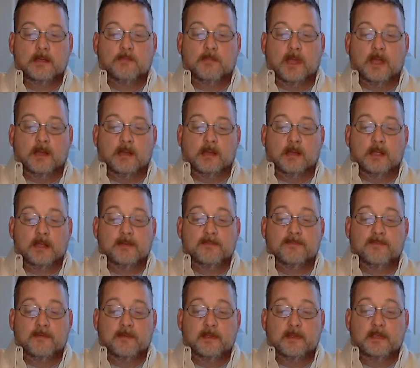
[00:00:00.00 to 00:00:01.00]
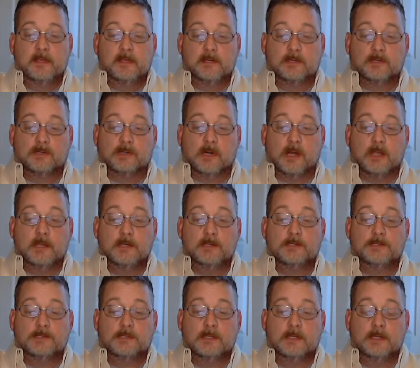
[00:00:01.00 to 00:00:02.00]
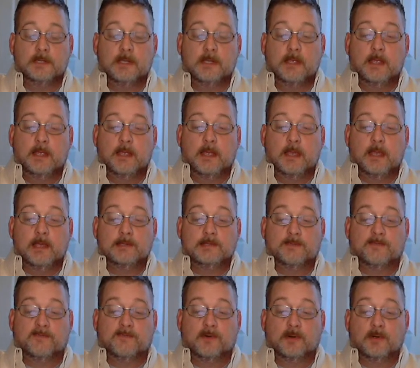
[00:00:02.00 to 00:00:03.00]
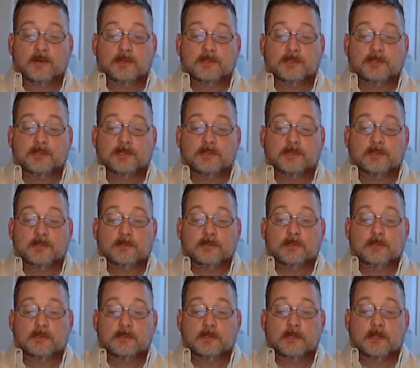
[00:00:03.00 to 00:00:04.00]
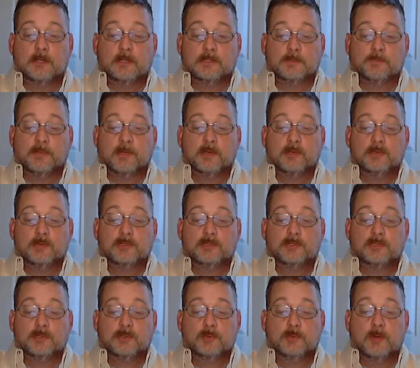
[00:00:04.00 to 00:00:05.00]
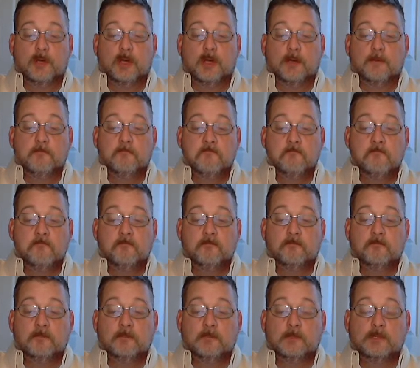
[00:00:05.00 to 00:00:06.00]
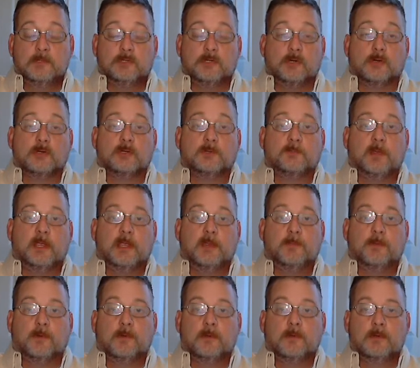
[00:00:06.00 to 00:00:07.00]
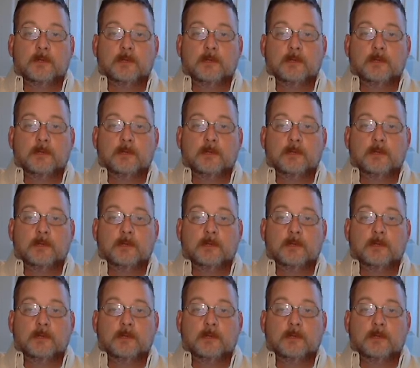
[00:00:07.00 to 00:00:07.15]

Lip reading: my life in Christ as a verse, as opposed to church people,